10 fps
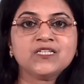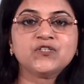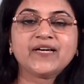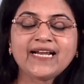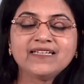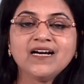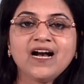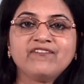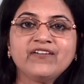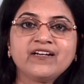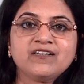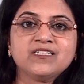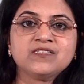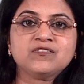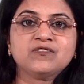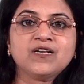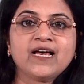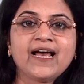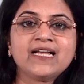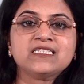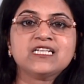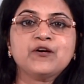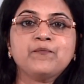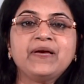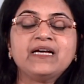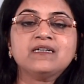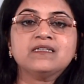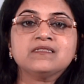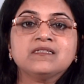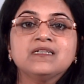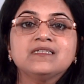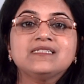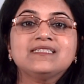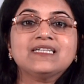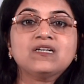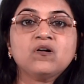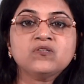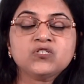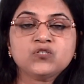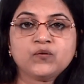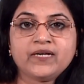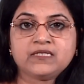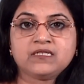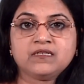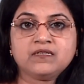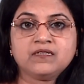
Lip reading: to get the awareness and make us stick on to it.